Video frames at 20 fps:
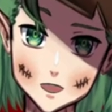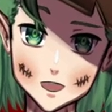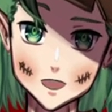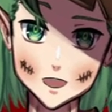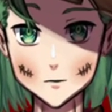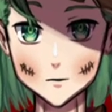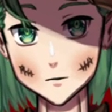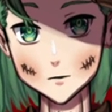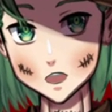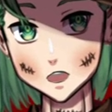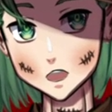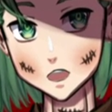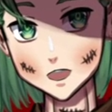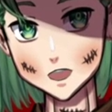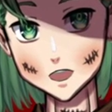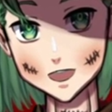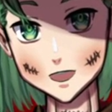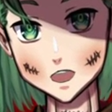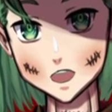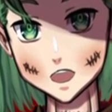Between
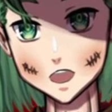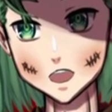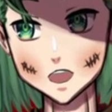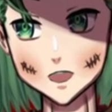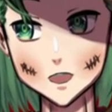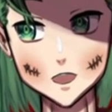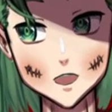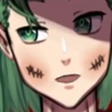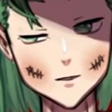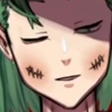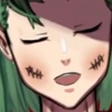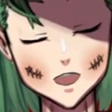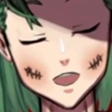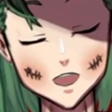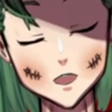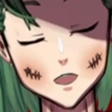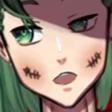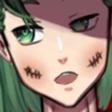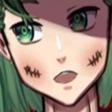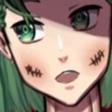Worlds. Those
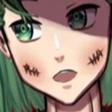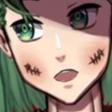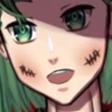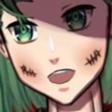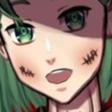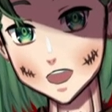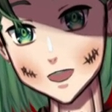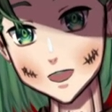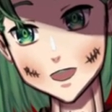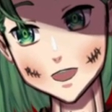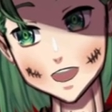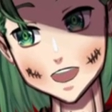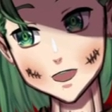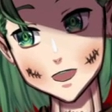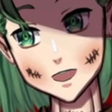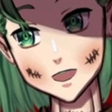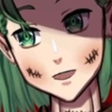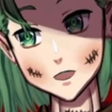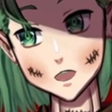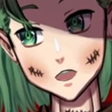2 are fucking
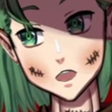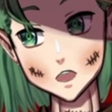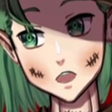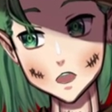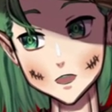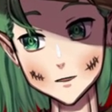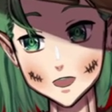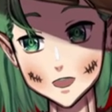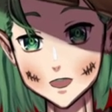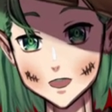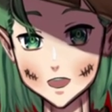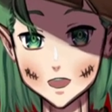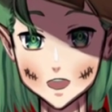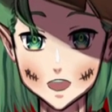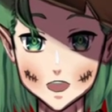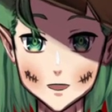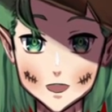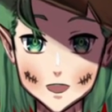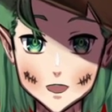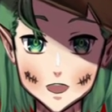amazing. That's all I
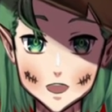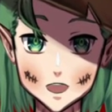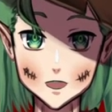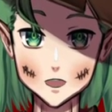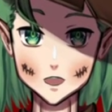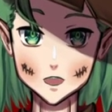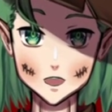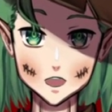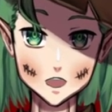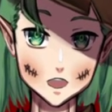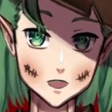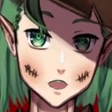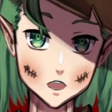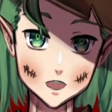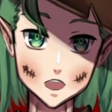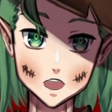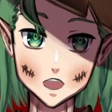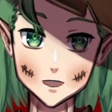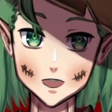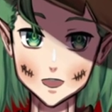have to say. You all have a
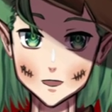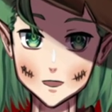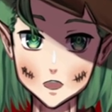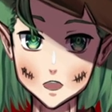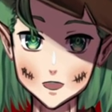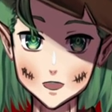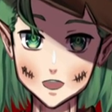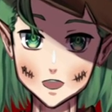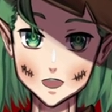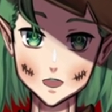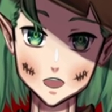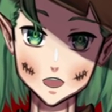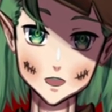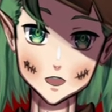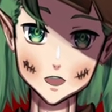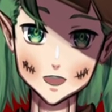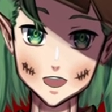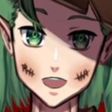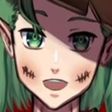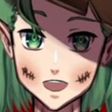wonderful day. I love you
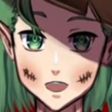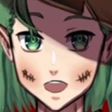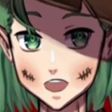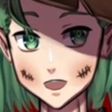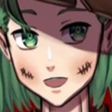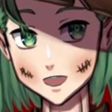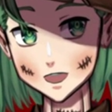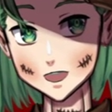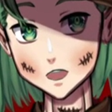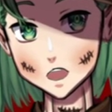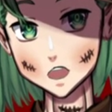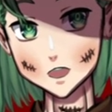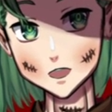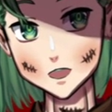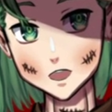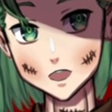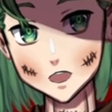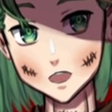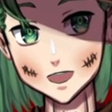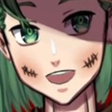all.
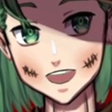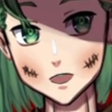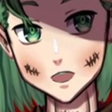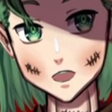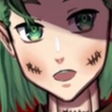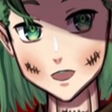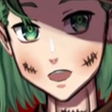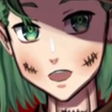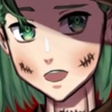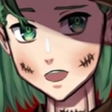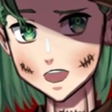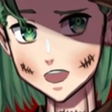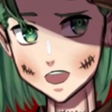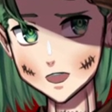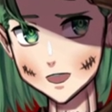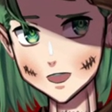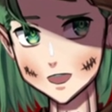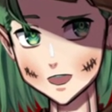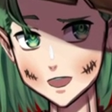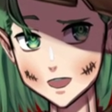Goodbye. And fuck all the
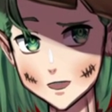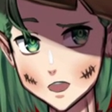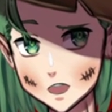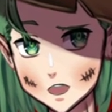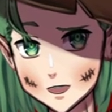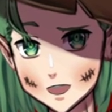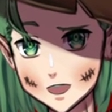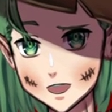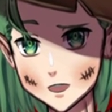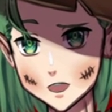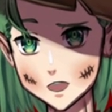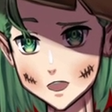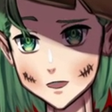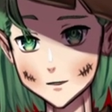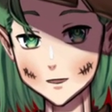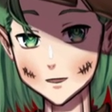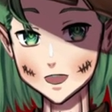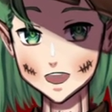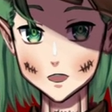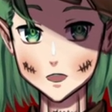haters. Love you,
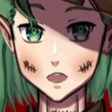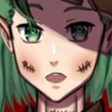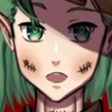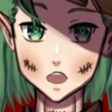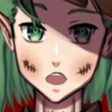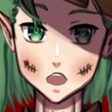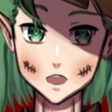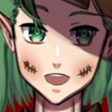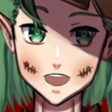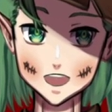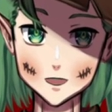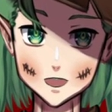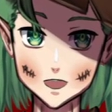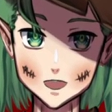Cornstalkers.